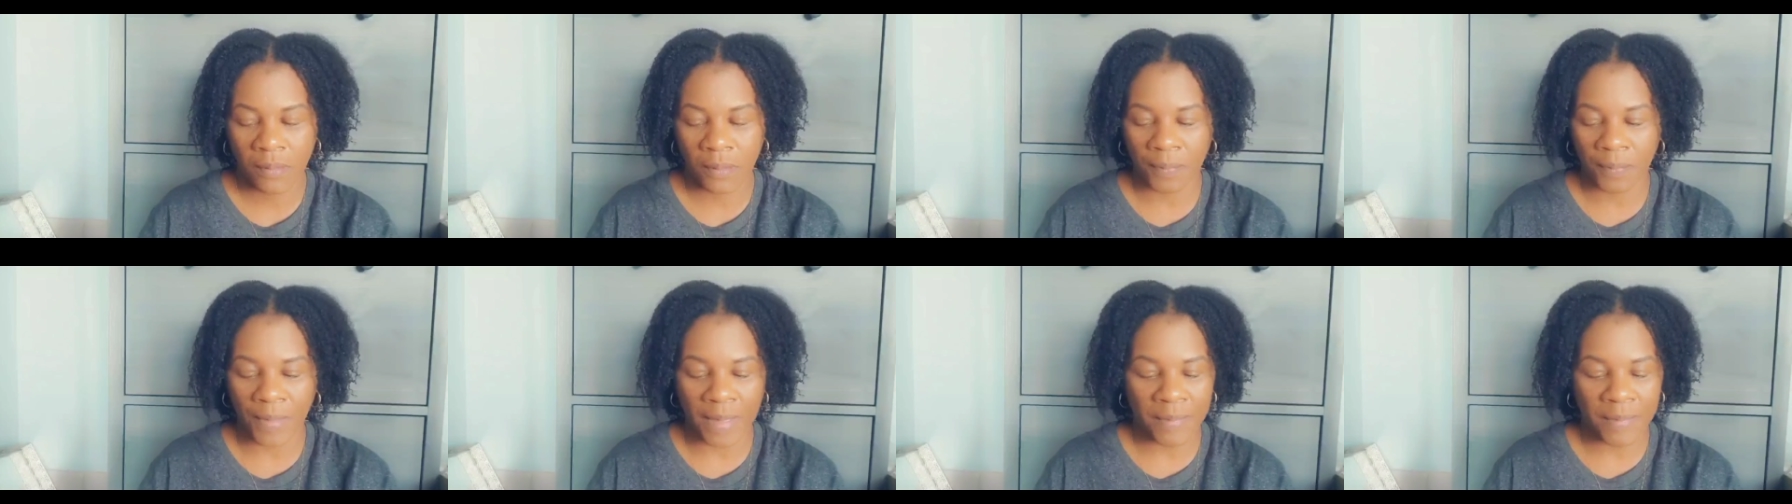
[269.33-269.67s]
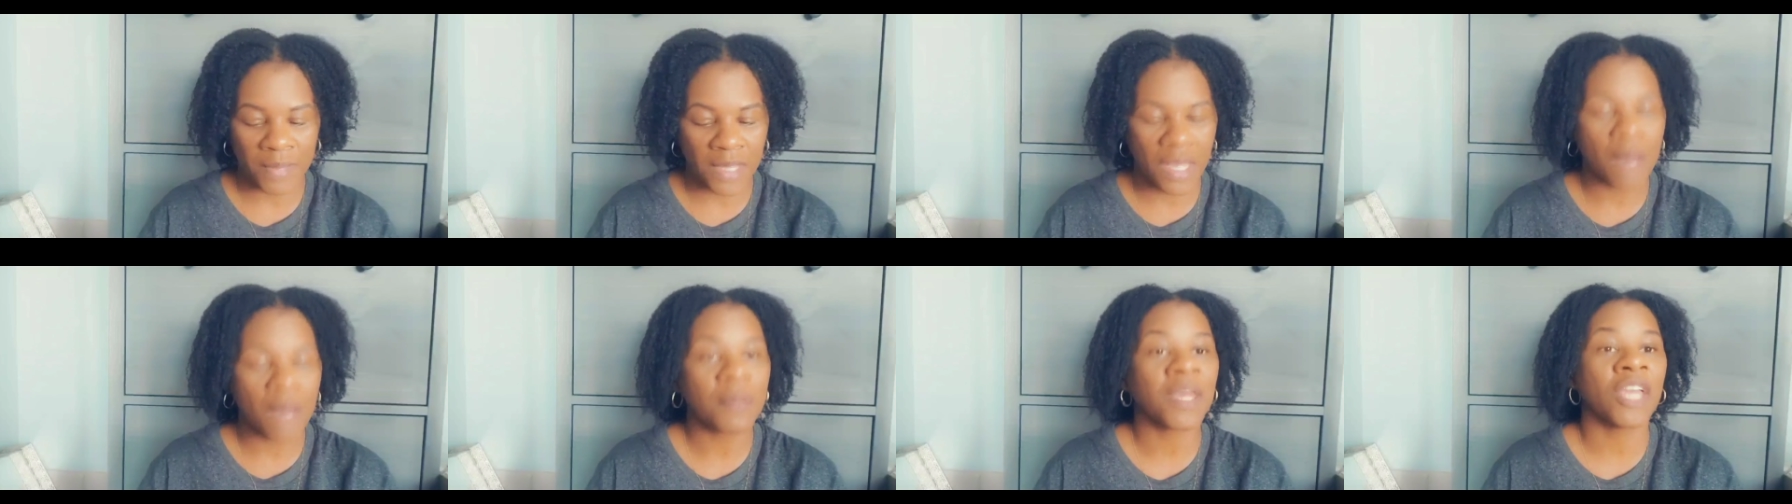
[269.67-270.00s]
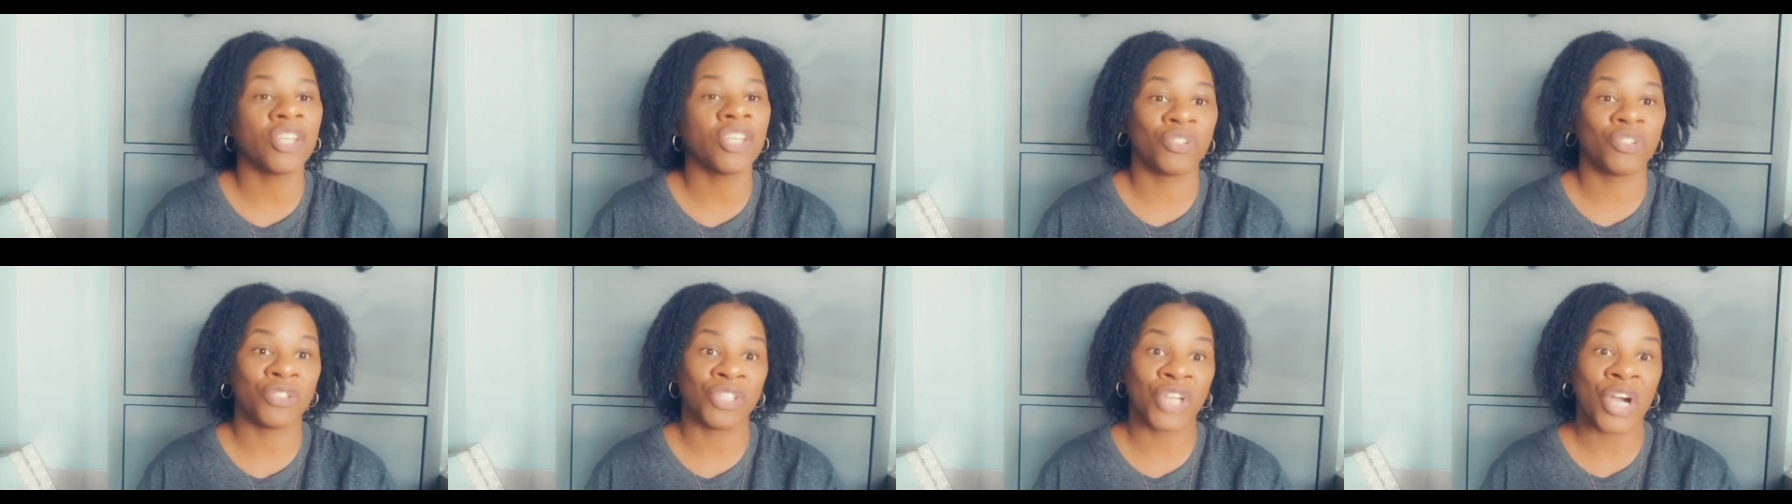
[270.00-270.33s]
baby, come
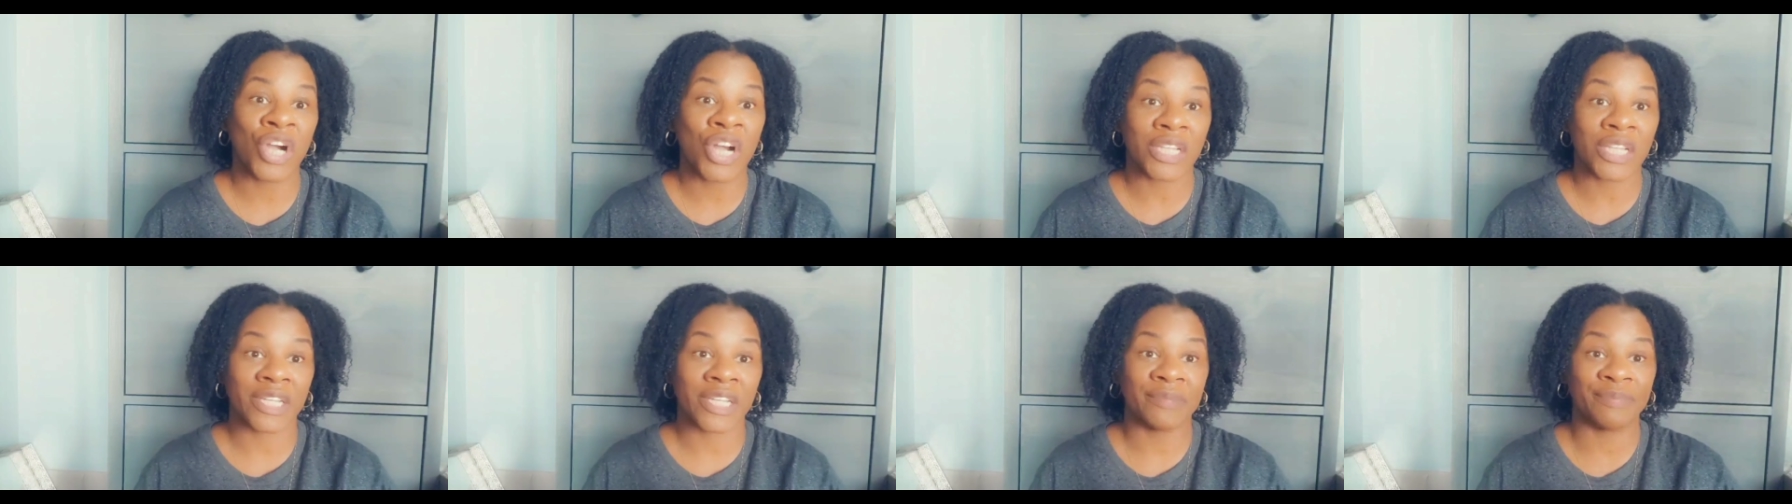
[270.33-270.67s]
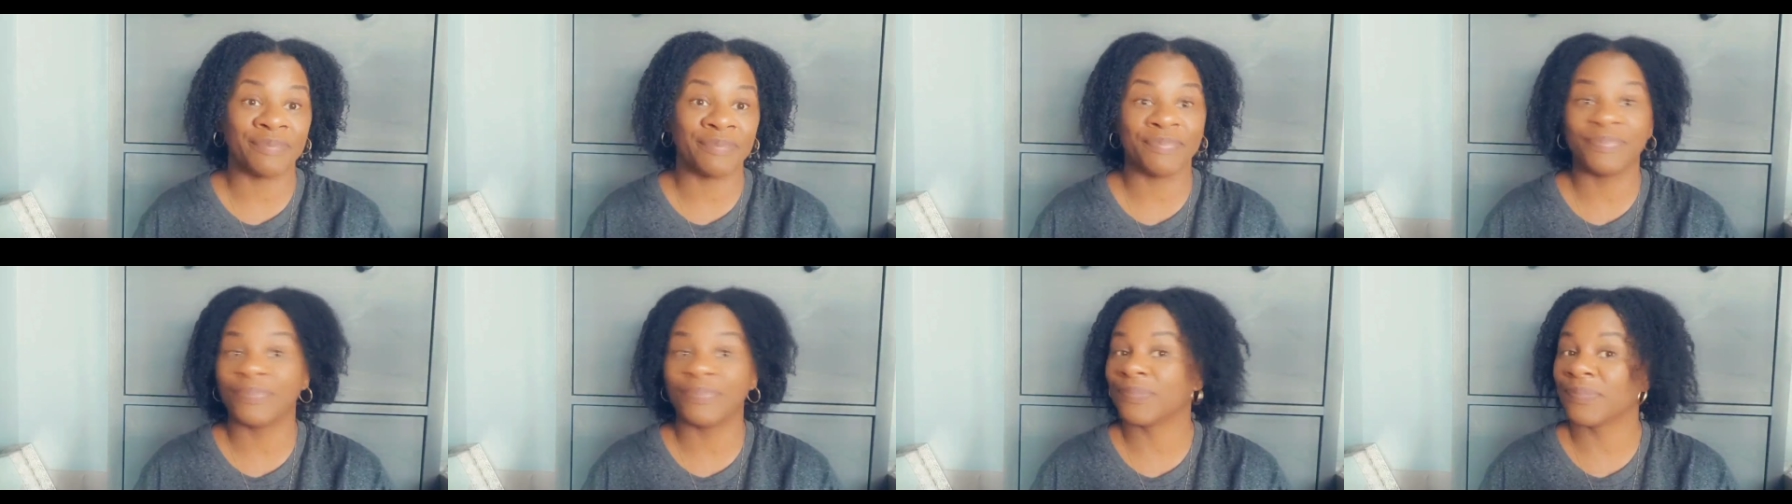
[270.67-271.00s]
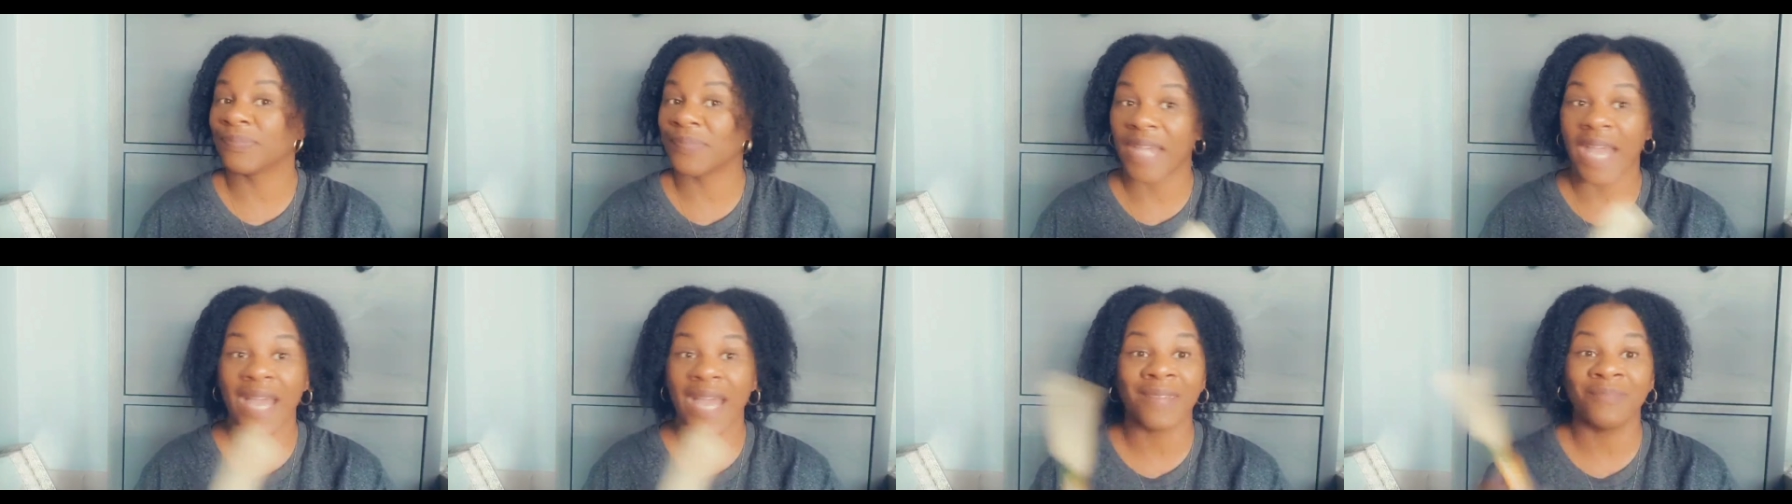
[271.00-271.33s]
get your chocolate,
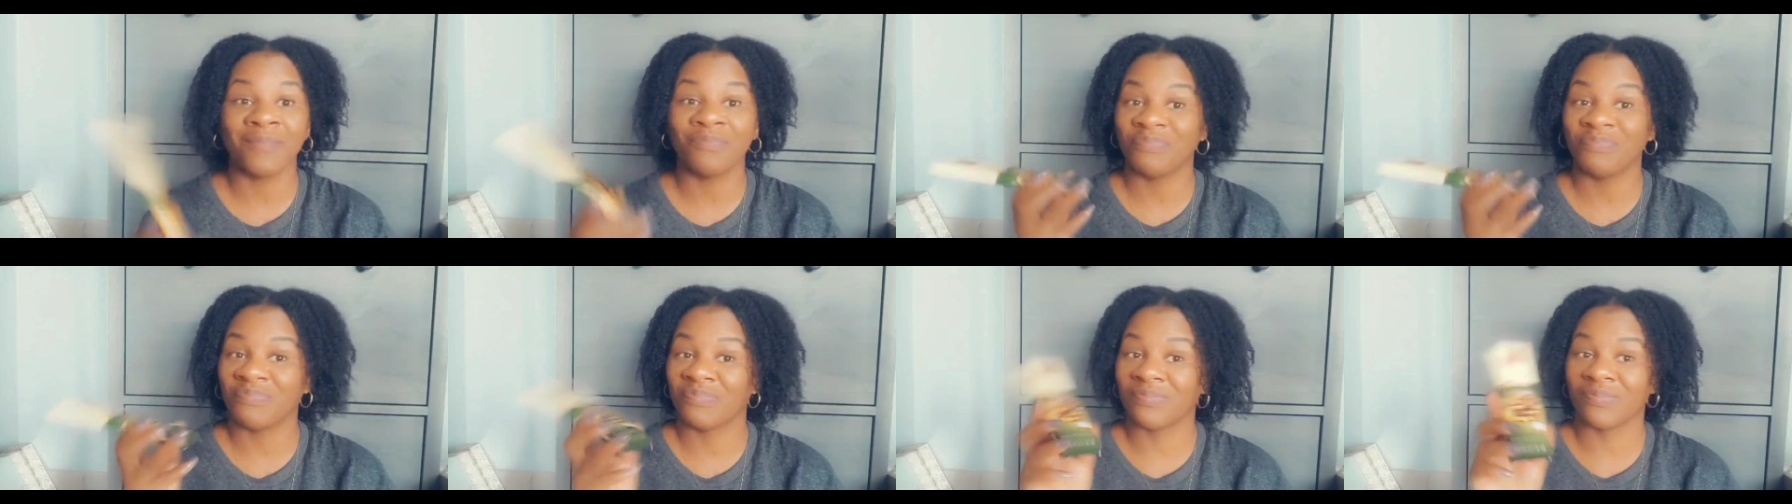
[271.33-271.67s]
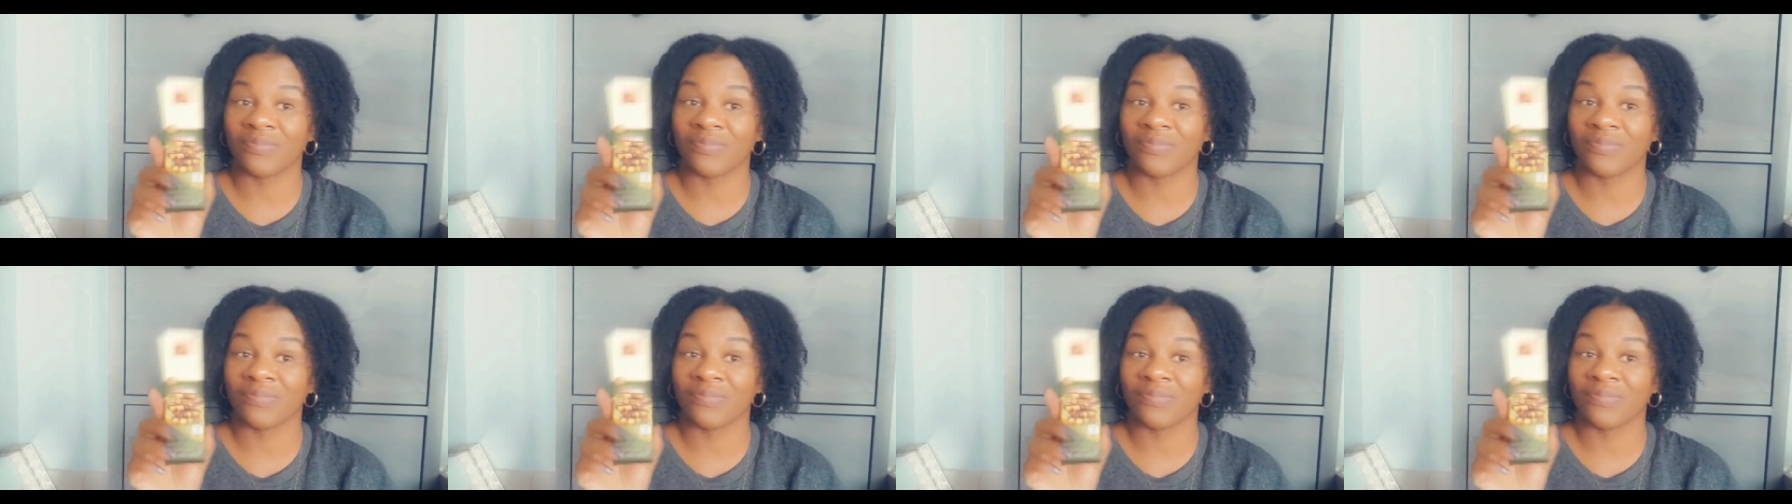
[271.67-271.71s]
okay?